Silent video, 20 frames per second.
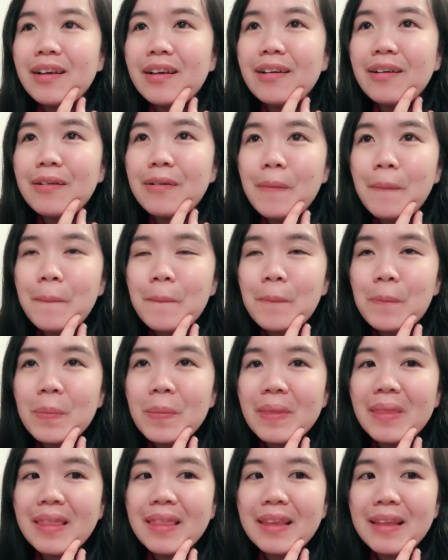
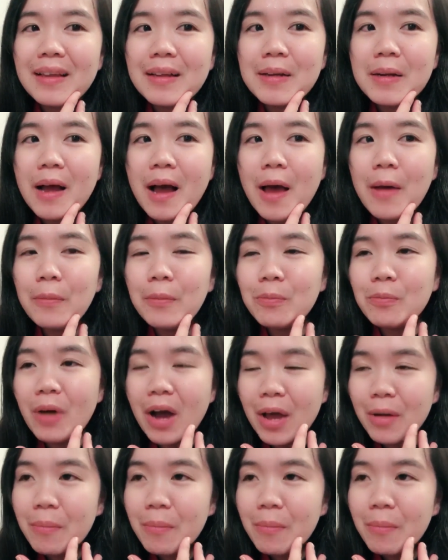um, I, I